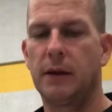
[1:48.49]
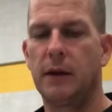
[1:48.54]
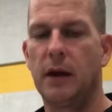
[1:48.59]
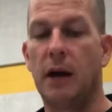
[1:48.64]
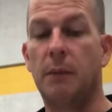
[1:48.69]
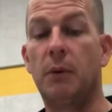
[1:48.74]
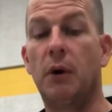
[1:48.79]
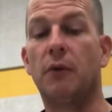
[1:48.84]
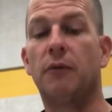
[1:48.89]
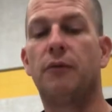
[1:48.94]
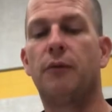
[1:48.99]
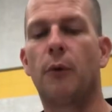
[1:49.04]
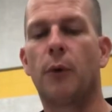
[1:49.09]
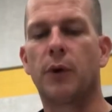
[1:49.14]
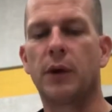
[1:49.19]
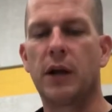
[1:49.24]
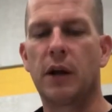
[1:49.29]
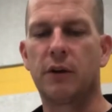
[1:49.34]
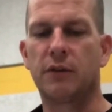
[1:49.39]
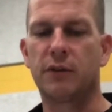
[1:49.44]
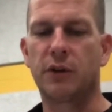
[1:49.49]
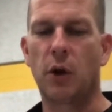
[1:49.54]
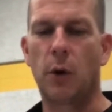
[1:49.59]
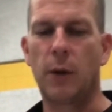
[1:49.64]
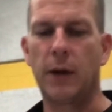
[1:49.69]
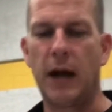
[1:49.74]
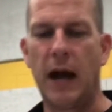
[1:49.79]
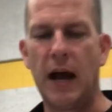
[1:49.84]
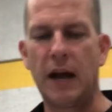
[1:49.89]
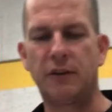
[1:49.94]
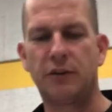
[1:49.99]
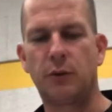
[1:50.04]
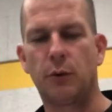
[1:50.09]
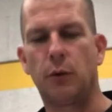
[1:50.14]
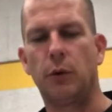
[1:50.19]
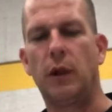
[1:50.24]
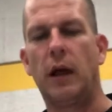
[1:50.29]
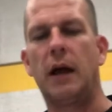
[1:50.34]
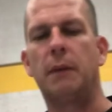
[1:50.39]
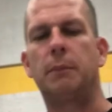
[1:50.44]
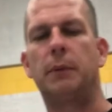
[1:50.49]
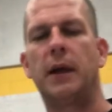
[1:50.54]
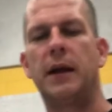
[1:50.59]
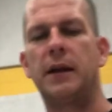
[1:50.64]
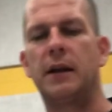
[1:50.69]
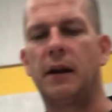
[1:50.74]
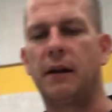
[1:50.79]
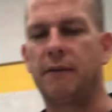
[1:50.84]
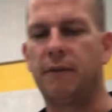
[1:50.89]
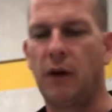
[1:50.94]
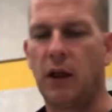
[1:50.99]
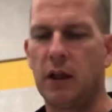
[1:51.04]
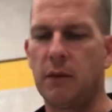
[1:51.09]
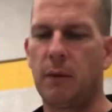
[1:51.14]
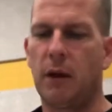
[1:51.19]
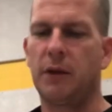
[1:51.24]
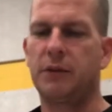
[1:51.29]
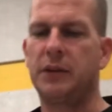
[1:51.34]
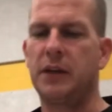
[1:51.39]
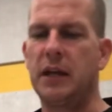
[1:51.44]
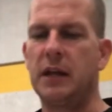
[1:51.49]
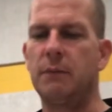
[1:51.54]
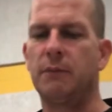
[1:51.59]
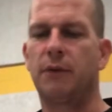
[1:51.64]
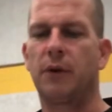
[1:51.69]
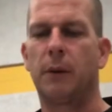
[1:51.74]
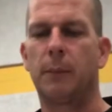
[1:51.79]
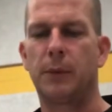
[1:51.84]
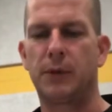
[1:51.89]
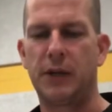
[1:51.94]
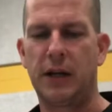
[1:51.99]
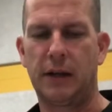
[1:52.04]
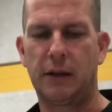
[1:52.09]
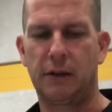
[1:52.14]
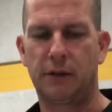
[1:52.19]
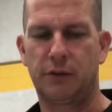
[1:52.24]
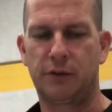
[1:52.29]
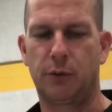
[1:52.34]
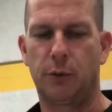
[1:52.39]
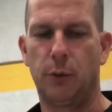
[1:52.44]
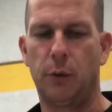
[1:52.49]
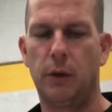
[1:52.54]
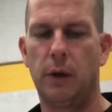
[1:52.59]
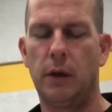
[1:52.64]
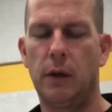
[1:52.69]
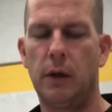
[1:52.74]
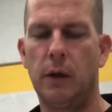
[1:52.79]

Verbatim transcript: About four years ago in high school, I played on a volleyball team for a particular school.